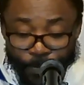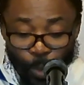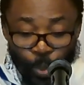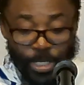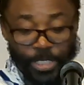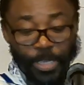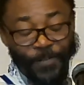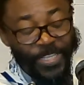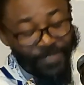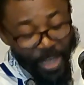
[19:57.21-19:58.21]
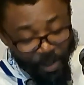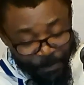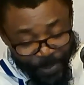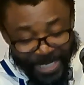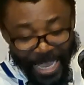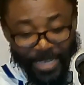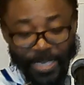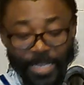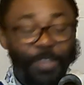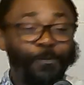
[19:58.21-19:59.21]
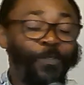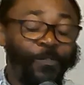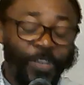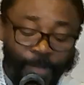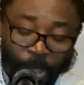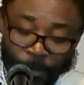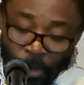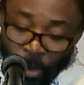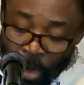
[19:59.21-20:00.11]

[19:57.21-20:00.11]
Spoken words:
which is the festival of Pesach, the festival